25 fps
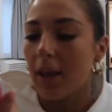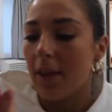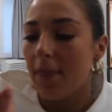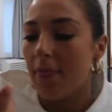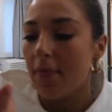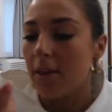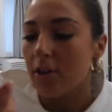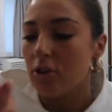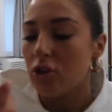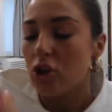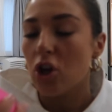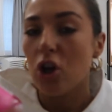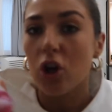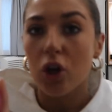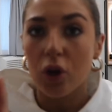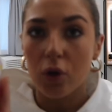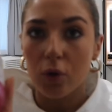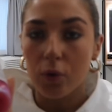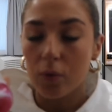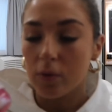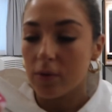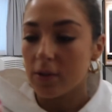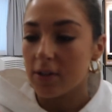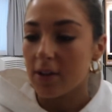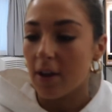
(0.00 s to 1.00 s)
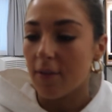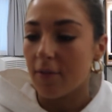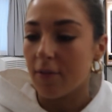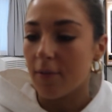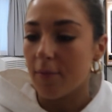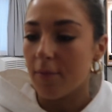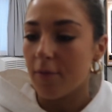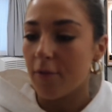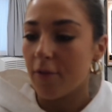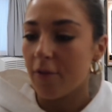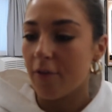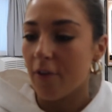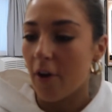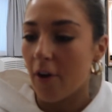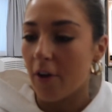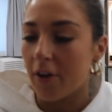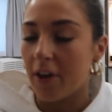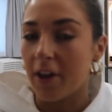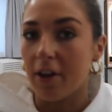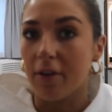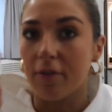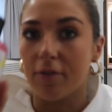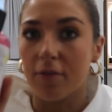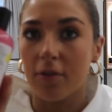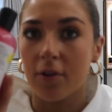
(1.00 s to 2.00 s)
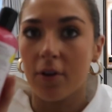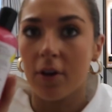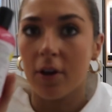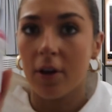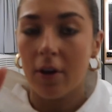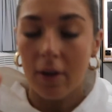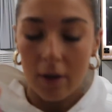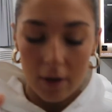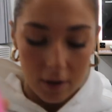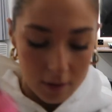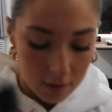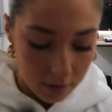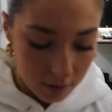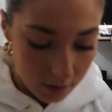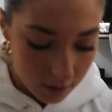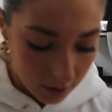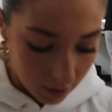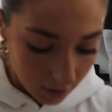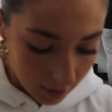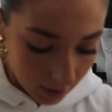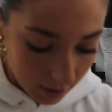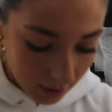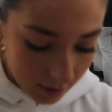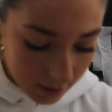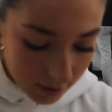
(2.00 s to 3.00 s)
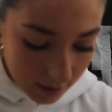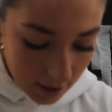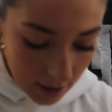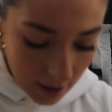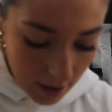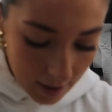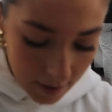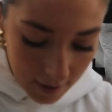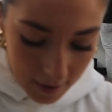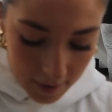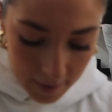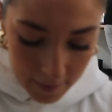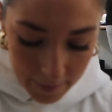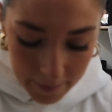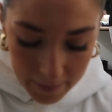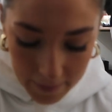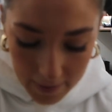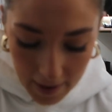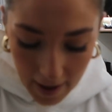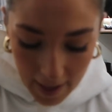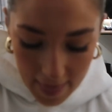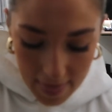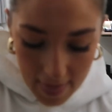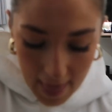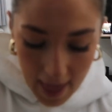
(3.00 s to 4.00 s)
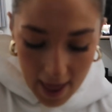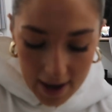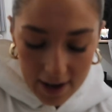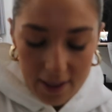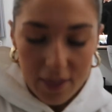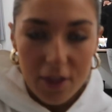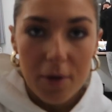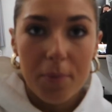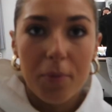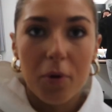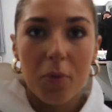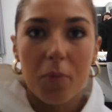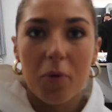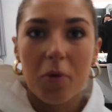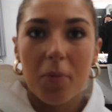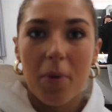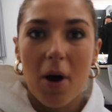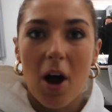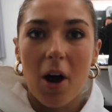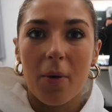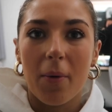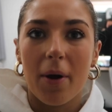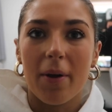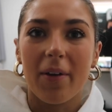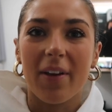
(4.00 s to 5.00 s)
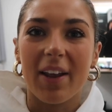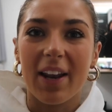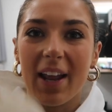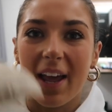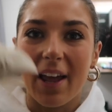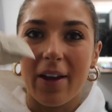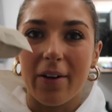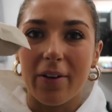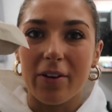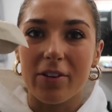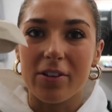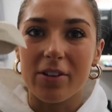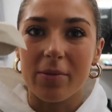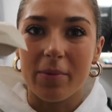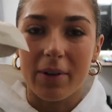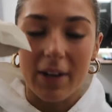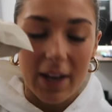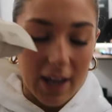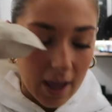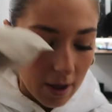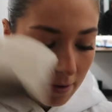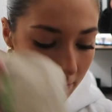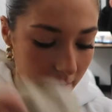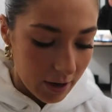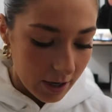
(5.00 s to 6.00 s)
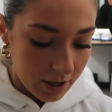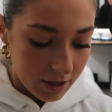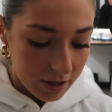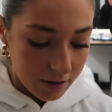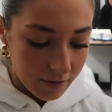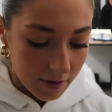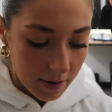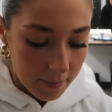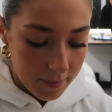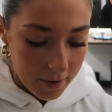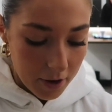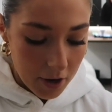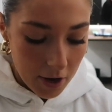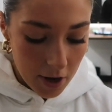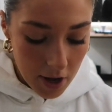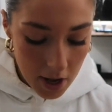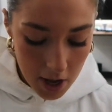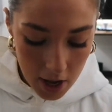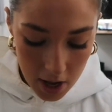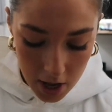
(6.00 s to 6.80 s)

in the 275 size, and then the bubble bar. I won't get it out because I'm gonna get all glittery, but